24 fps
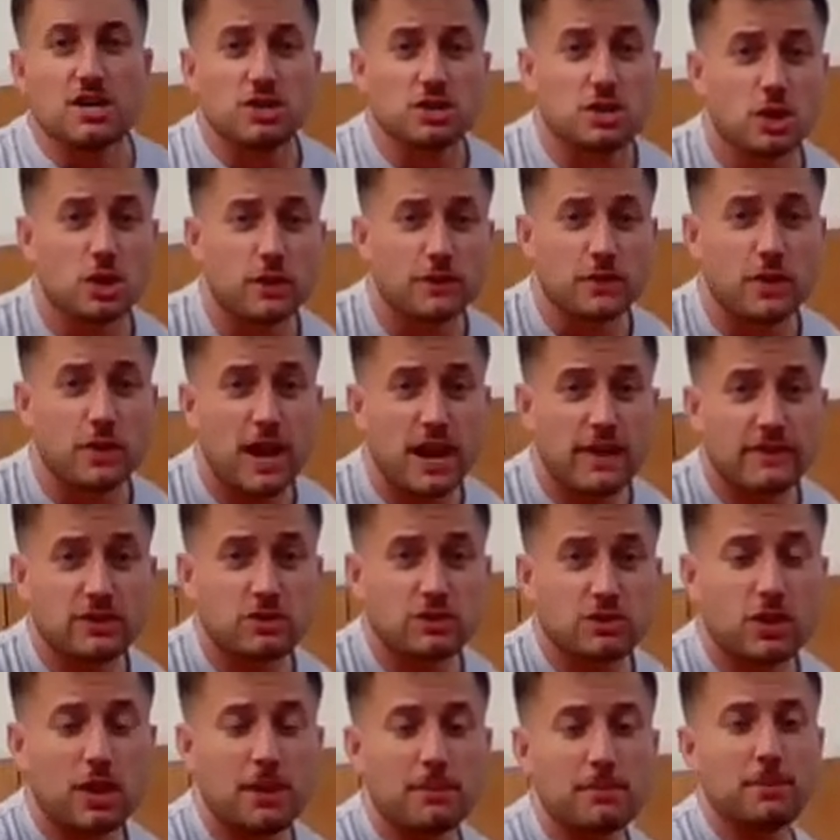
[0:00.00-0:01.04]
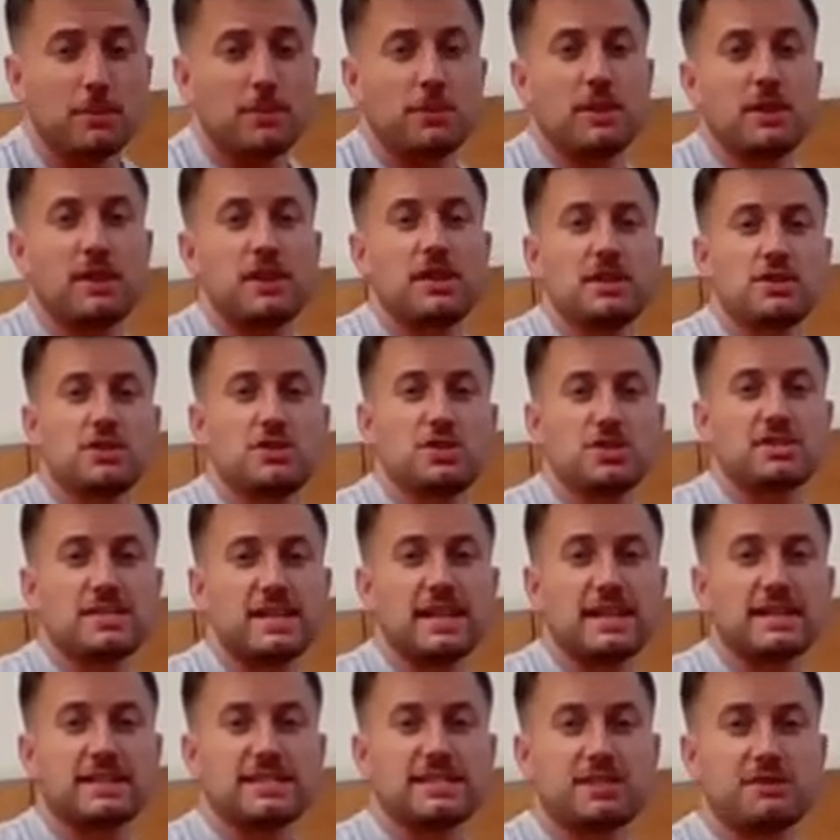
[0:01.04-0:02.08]
So if you're having trouble, just
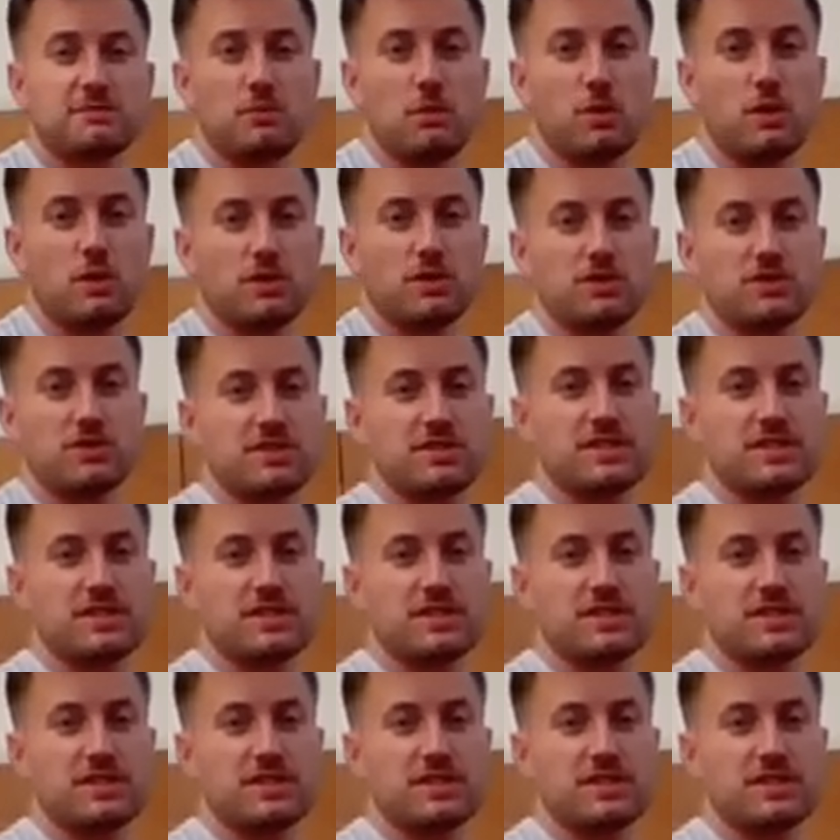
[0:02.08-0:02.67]
take a smaller